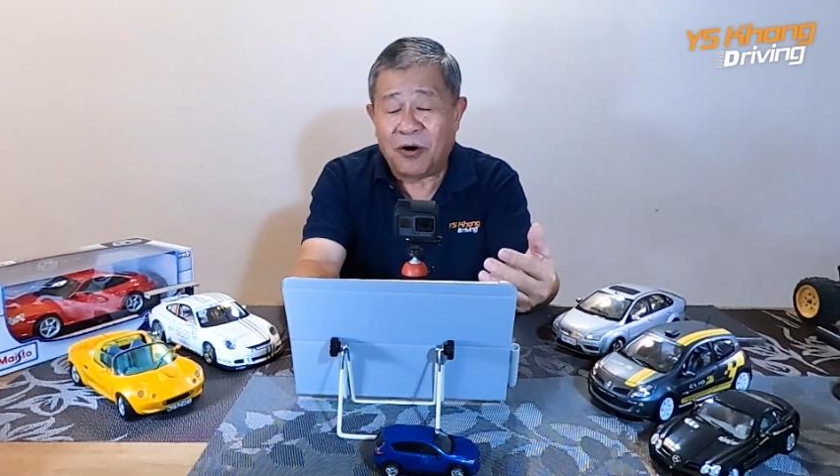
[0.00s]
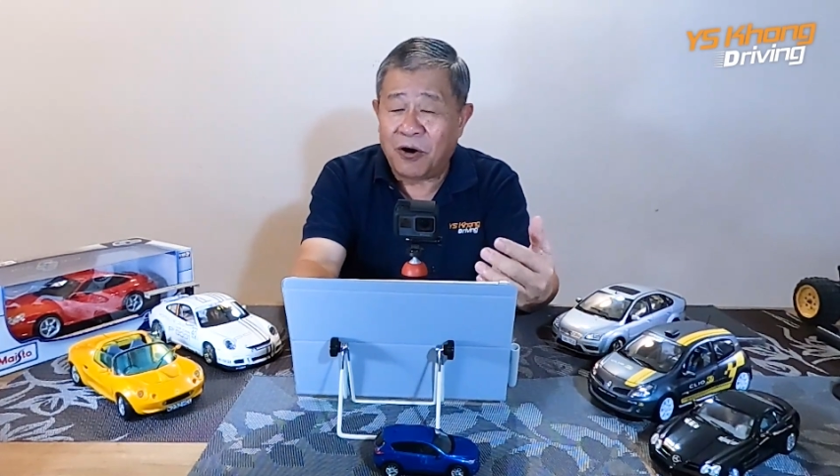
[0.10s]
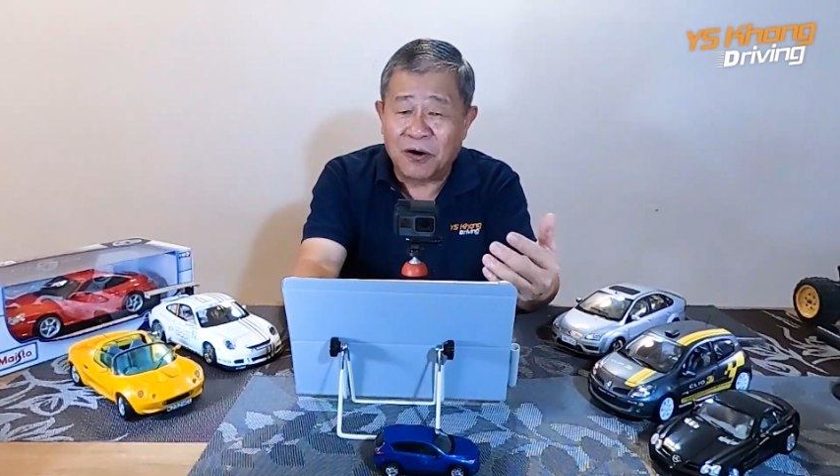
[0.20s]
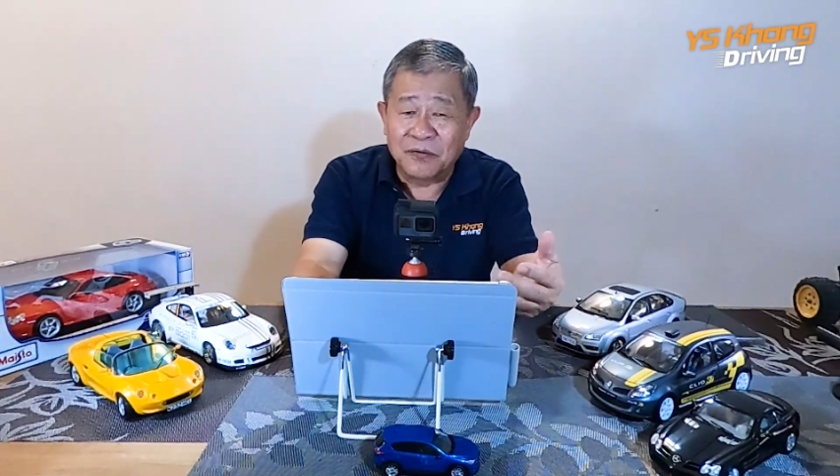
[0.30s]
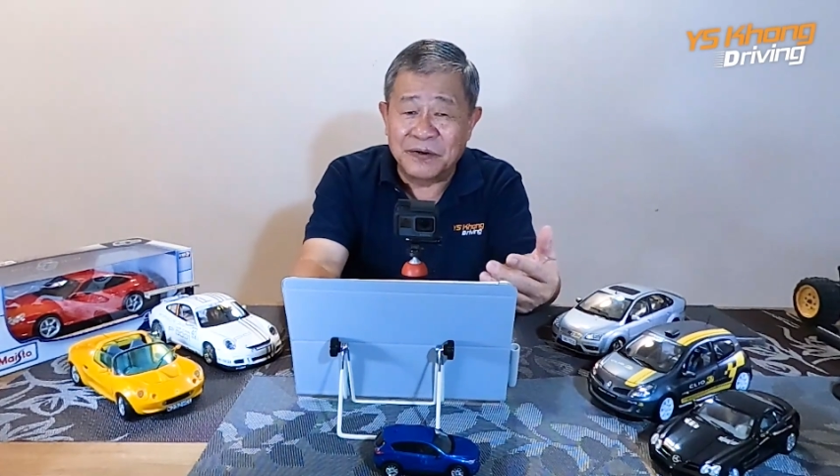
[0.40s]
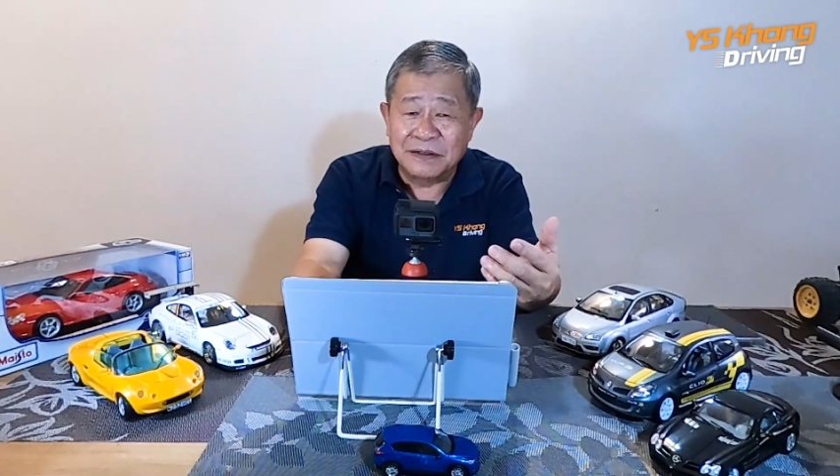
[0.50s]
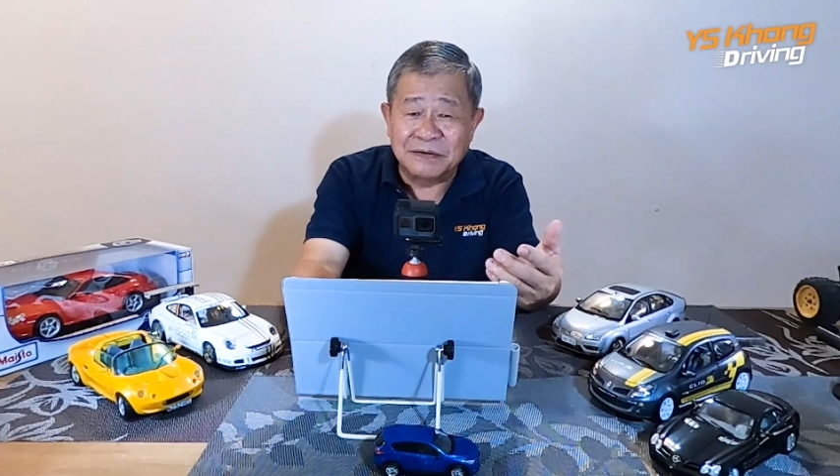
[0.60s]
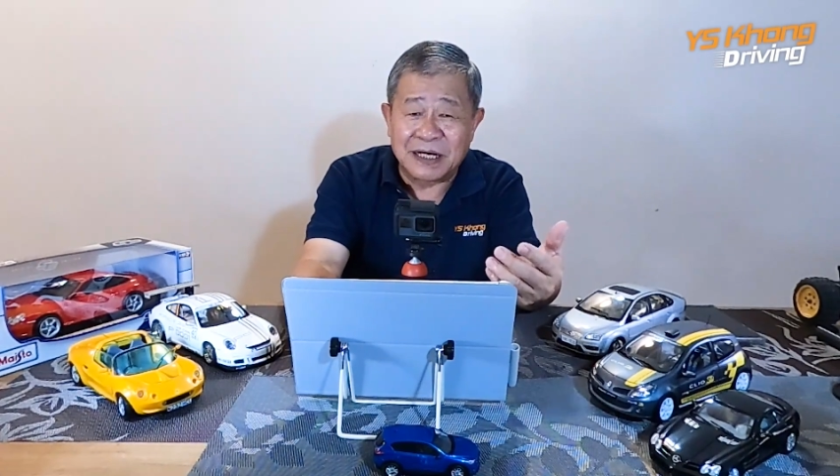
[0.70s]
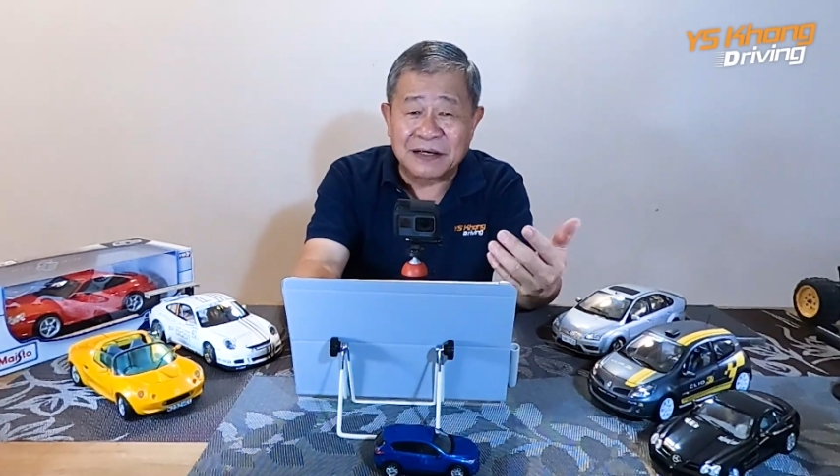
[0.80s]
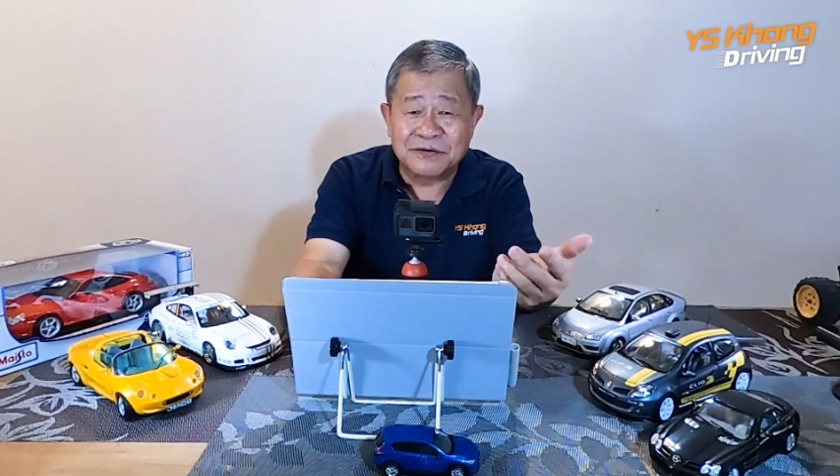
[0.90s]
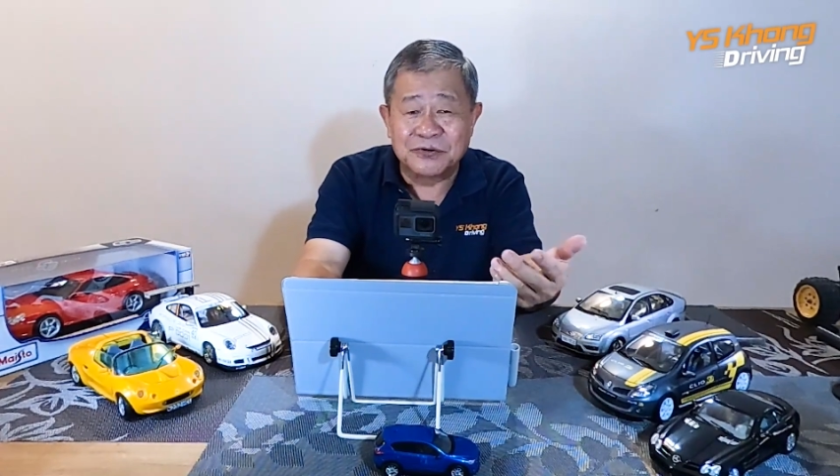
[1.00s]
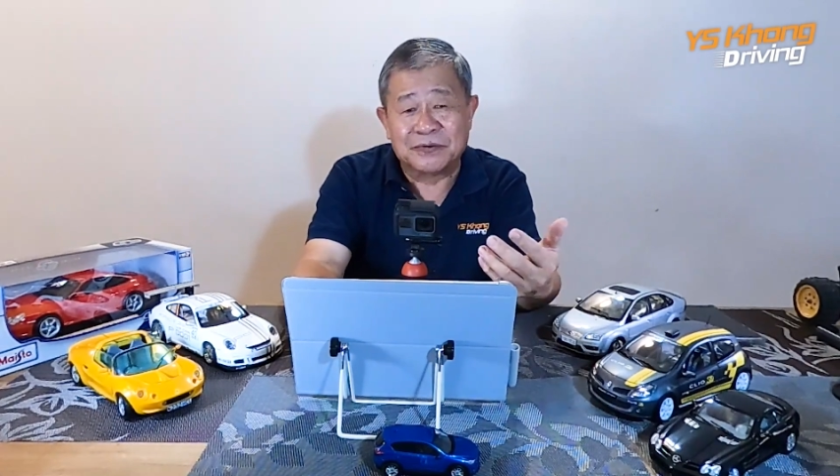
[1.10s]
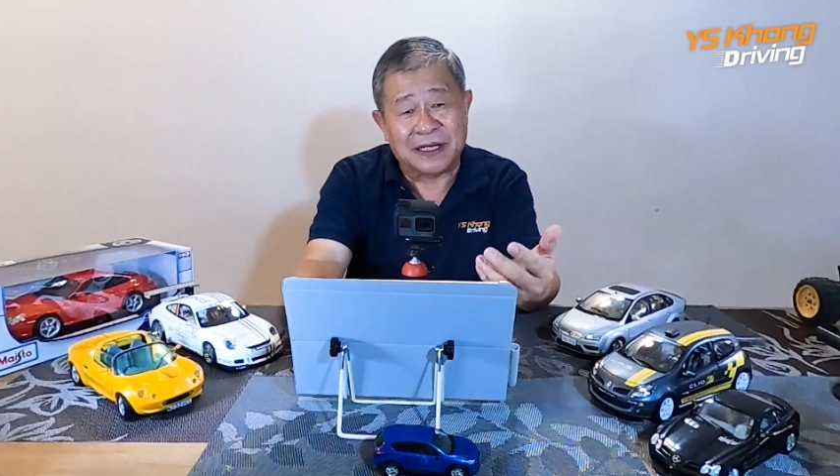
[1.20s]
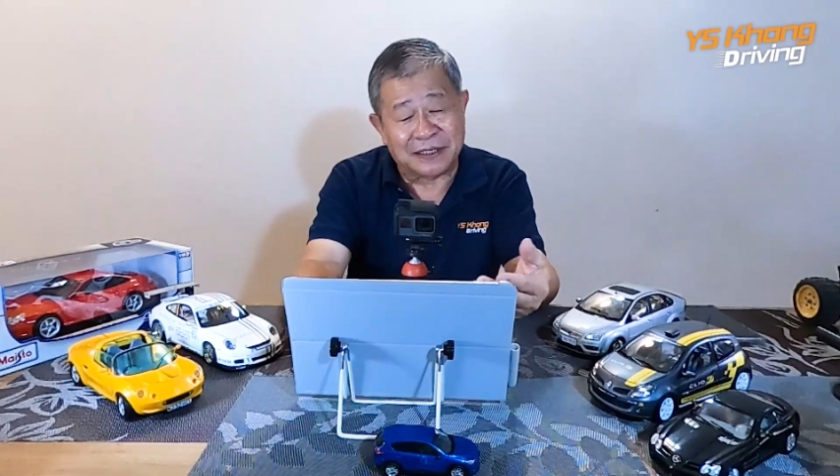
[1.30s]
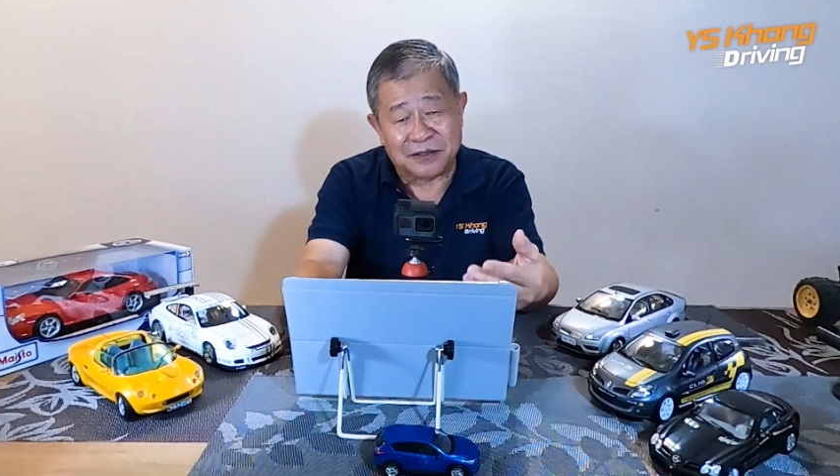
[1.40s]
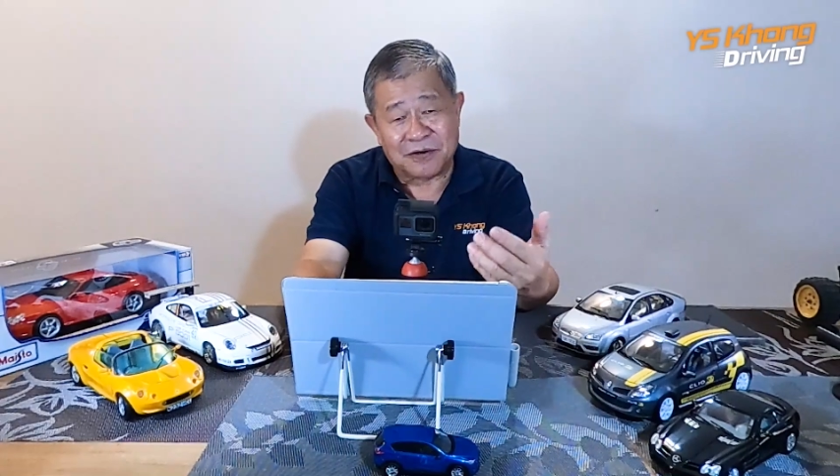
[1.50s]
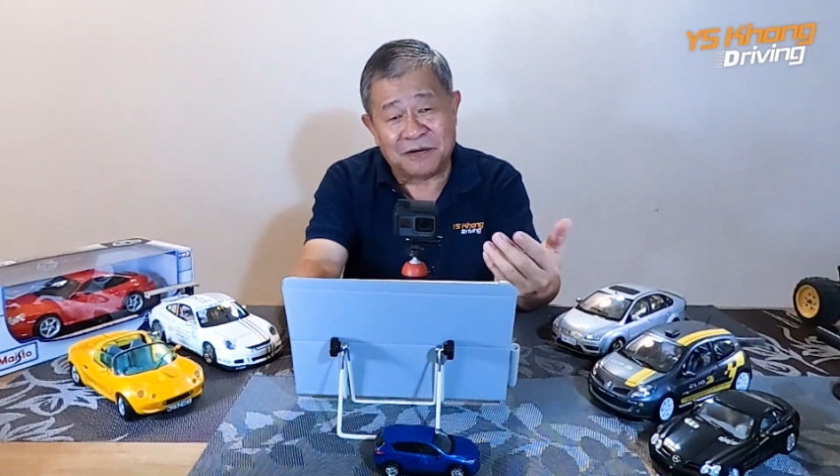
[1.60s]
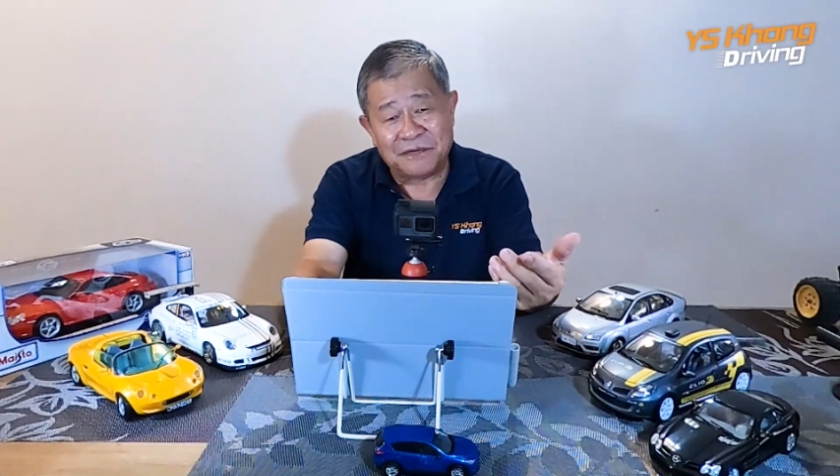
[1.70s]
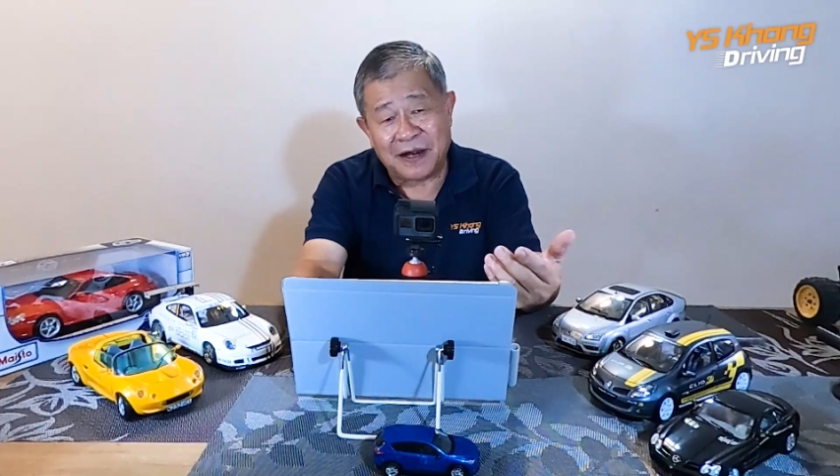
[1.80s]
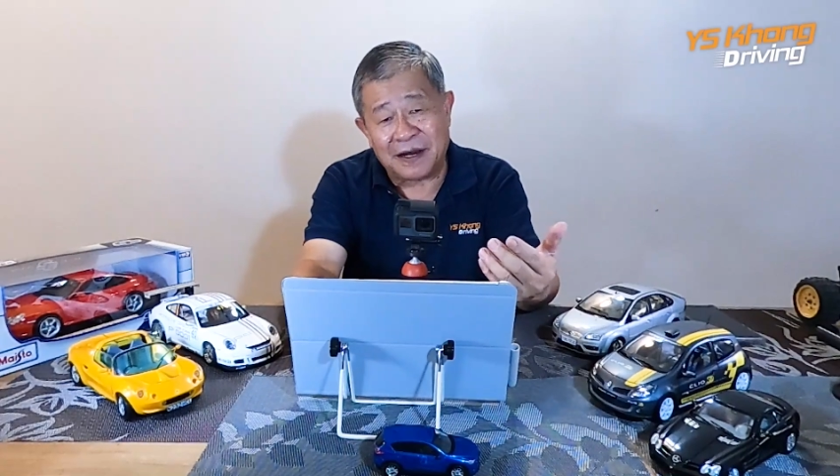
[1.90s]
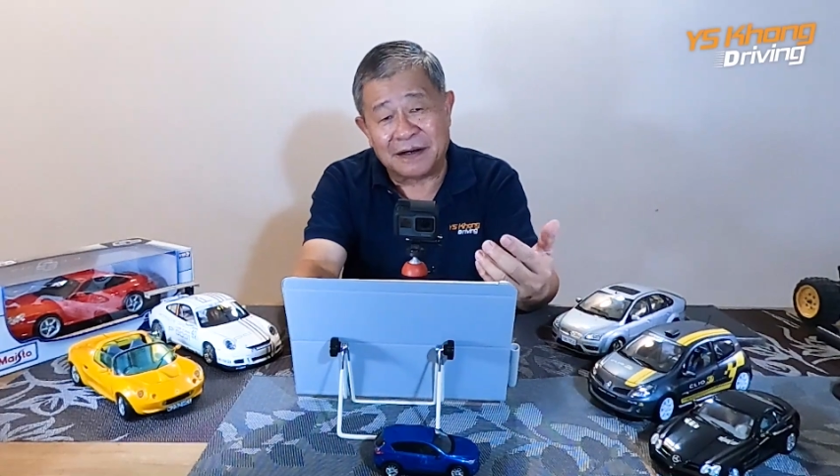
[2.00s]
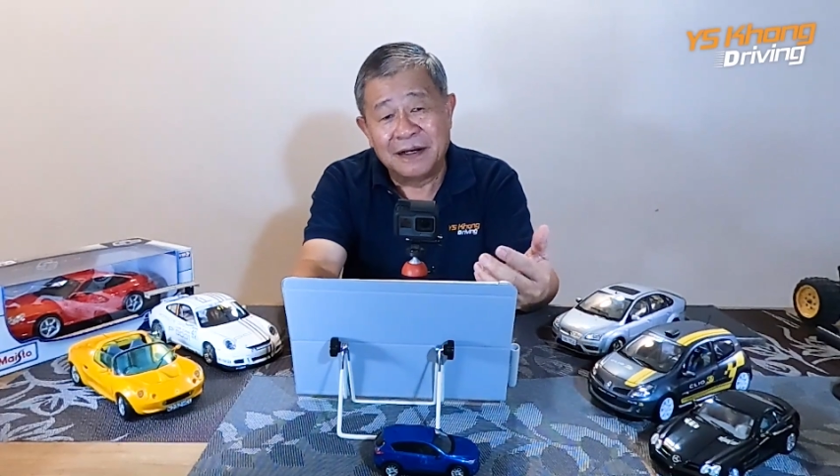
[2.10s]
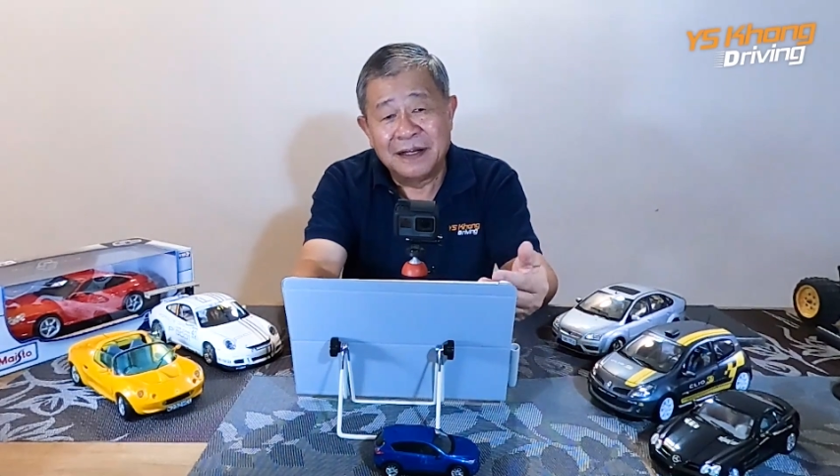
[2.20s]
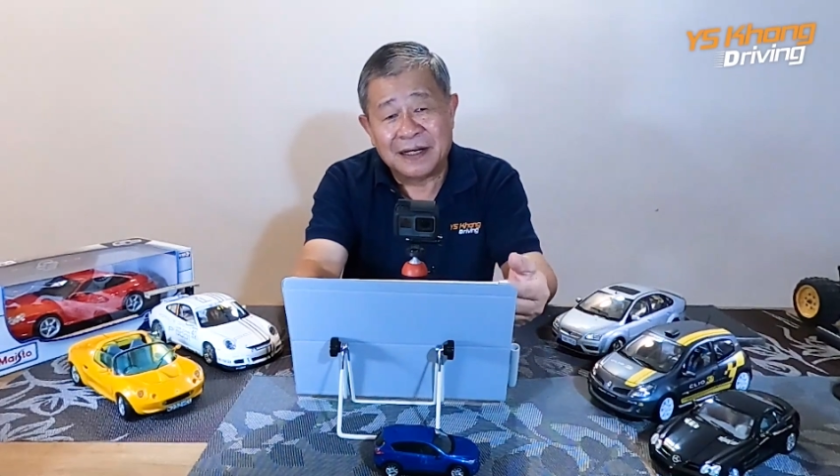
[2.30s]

all-wheel drive too, like the Golf R,